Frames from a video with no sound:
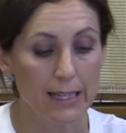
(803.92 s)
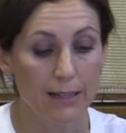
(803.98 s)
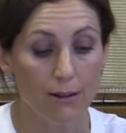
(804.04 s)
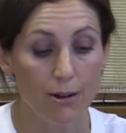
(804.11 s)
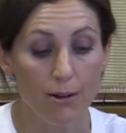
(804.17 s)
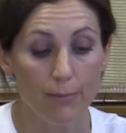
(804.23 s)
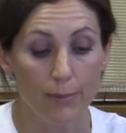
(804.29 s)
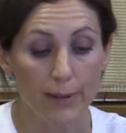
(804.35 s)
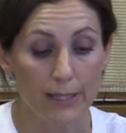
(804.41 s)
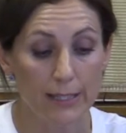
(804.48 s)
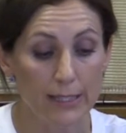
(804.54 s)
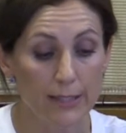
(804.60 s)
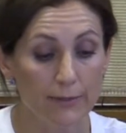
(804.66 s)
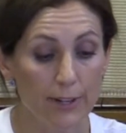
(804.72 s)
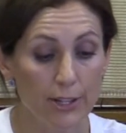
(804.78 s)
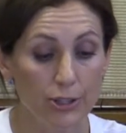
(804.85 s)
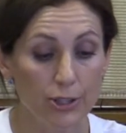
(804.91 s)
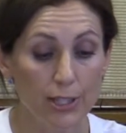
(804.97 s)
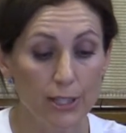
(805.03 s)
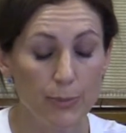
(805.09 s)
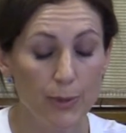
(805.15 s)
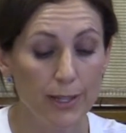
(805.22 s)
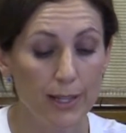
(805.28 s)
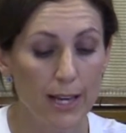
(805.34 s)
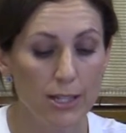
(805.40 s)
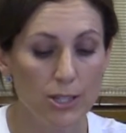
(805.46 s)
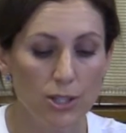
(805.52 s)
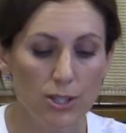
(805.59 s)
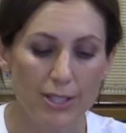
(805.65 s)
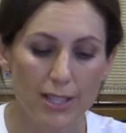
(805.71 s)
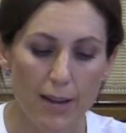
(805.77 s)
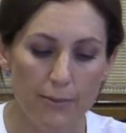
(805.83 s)
and companies' inflation
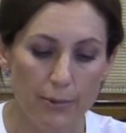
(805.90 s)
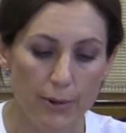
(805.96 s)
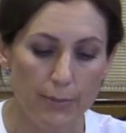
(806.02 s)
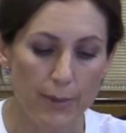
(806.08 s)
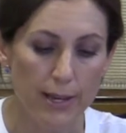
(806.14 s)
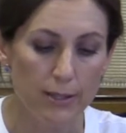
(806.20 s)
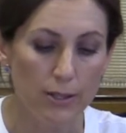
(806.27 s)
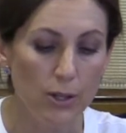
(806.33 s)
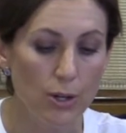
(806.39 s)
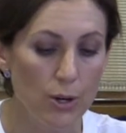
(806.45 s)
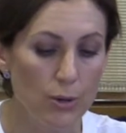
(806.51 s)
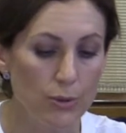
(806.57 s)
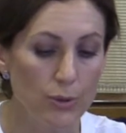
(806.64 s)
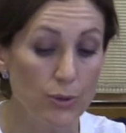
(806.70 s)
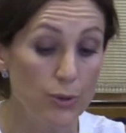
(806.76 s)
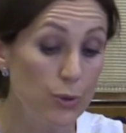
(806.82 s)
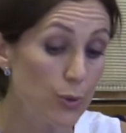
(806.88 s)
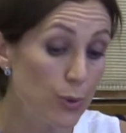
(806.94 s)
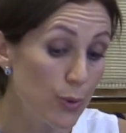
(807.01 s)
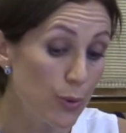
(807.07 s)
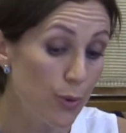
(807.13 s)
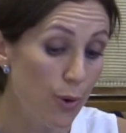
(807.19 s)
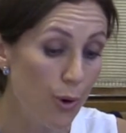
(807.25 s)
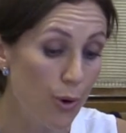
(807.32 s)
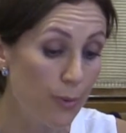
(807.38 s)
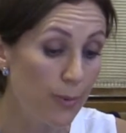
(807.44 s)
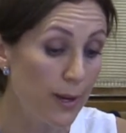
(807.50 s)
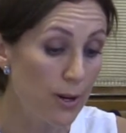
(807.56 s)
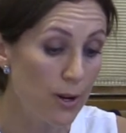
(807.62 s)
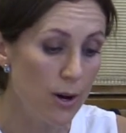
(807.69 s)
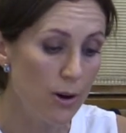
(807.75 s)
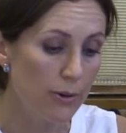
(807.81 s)
expectations have remained close to or
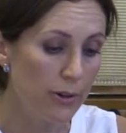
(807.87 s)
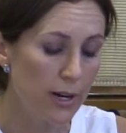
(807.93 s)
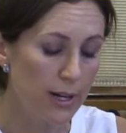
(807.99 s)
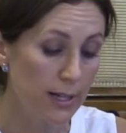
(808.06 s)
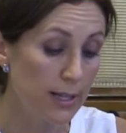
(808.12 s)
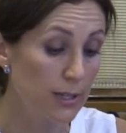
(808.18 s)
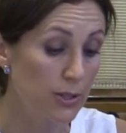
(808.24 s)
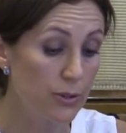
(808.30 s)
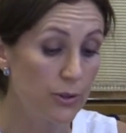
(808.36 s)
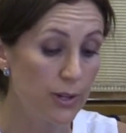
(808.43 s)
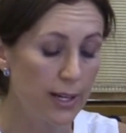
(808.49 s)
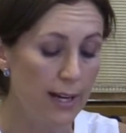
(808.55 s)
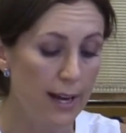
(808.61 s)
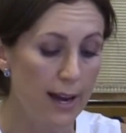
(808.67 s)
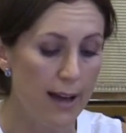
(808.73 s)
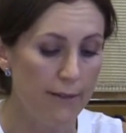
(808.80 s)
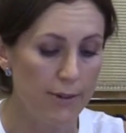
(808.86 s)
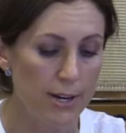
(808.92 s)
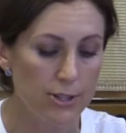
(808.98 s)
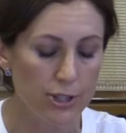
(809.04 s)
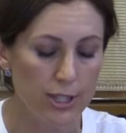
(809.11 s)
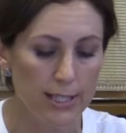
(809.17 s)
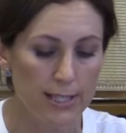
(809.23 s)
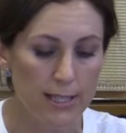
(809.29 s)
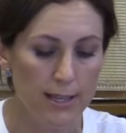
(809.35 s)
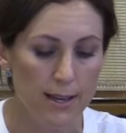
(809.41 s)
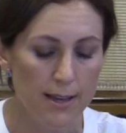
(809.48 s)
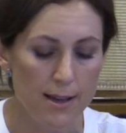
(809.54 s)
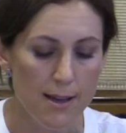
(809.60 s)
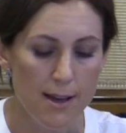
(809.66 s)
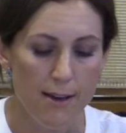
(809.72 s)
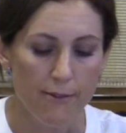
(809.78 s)
below their historical averages.
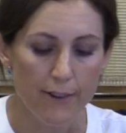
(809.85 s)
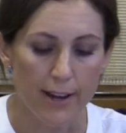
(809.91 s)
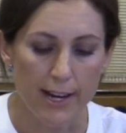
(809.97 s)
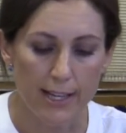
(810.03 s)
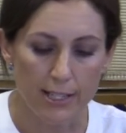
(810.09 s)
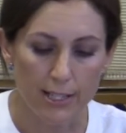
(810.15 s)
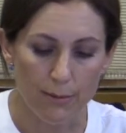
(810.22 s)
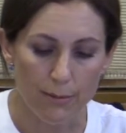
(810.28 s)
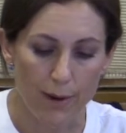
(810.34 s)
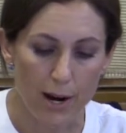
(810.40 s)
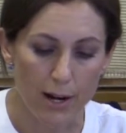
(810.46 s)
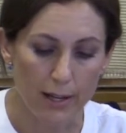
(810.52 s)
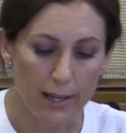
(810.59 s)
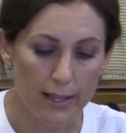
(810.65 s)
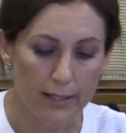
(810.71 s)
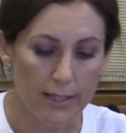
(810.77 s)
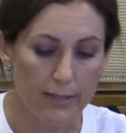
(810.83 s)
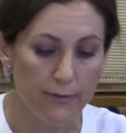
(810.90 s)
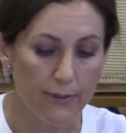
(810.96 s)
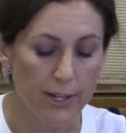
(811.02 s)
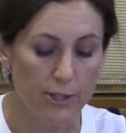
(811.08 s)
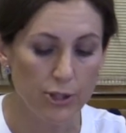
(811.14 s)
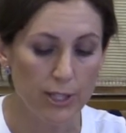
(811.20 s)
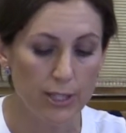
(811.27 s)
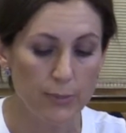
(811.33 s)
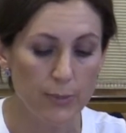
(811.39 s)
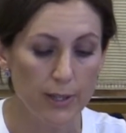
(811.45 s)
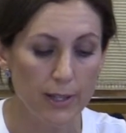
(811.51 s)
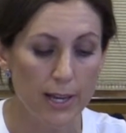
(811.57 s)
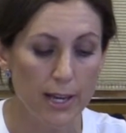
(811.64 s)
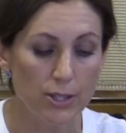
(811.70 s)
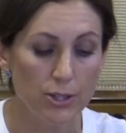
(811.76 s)
Financial market inflation
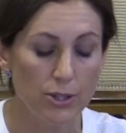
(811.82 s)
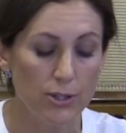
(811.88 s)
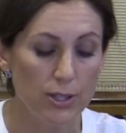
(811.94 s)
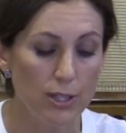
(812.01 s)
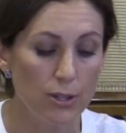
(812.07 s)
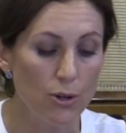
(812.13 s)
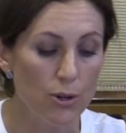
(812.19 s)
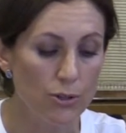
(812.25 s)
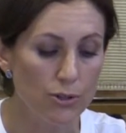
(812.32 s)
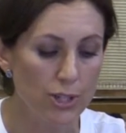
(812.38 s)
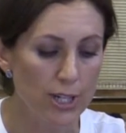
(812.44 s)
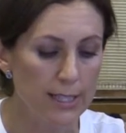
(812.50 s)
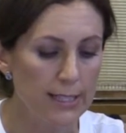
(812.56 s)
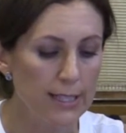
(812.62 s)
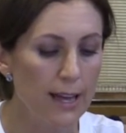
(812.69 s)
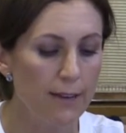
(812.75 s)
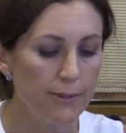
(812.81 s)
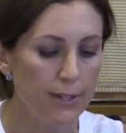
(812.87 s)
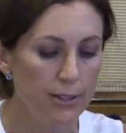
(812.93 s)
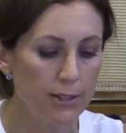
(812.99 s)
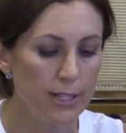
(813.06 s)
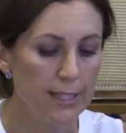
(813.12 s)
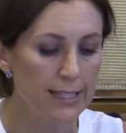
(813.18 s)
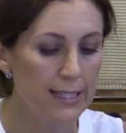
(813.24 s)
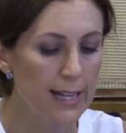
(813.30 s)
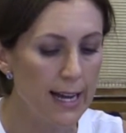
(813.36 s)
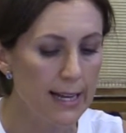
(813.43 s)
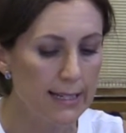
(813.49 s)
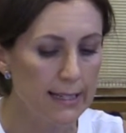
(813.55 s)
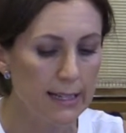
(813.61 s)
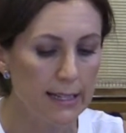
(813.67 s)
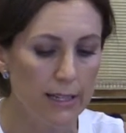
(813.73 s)
expectations, in contrast, have increased
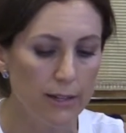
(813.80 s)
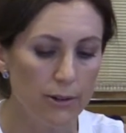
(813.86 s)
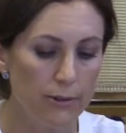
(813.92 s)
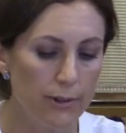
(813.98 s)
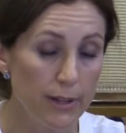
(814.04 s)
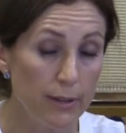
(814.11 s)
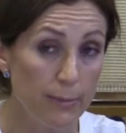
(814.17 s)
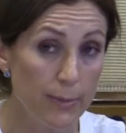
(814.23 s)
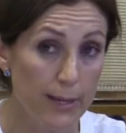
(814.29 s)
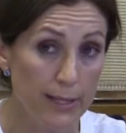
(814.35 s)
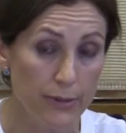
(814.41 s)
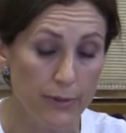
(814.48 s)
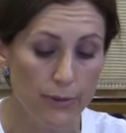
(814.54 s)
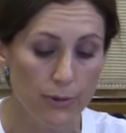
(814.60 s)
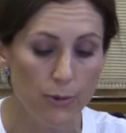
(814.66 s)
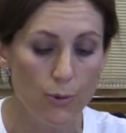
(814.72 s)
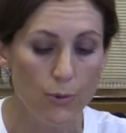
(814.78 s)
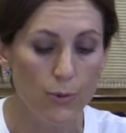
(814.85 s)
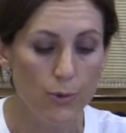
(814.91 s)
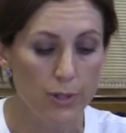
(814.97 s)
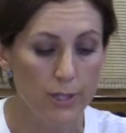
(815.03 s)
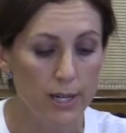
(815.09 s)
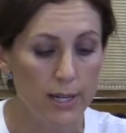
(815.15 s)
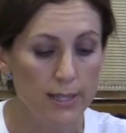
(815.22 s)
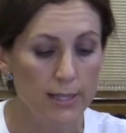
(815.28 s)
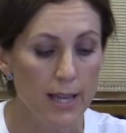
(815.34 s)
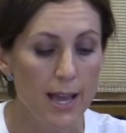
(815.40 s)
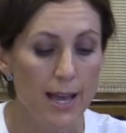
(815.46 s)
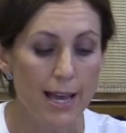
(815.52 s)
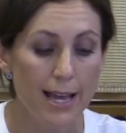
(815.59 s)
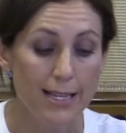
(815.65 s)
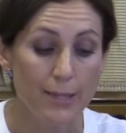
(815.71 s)
slightly over the past few quarters,
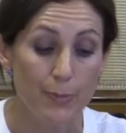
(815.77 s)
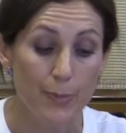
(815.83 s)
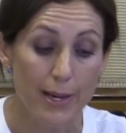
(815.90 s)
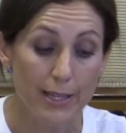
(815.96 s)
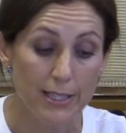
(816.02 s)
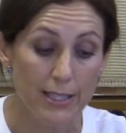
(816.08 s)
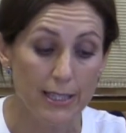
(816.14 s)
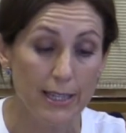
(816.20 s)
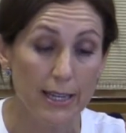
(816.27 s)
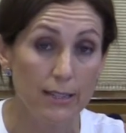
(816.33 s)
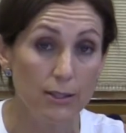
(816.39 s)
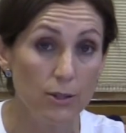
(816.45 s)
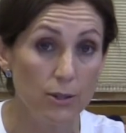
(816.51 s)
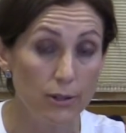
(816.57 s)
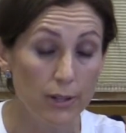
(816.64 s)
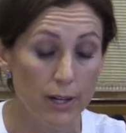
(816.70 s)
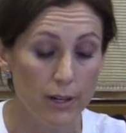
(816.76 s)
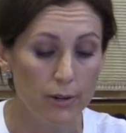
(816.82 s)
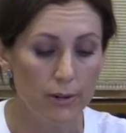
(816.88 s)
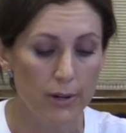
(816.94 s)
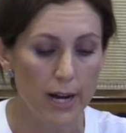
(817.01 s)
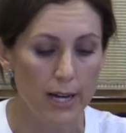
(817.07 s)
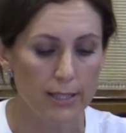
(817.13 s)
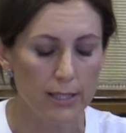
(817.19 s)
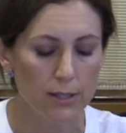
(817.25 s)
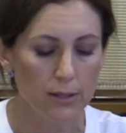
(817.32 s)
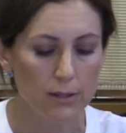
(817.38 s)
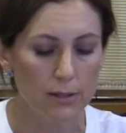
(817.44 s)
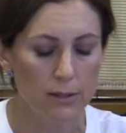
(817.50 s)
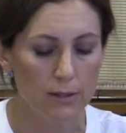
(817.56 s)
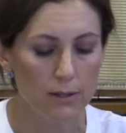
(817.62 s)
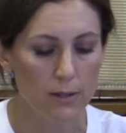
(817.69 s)
especially at longer
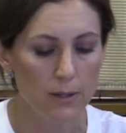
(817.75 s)
horizons.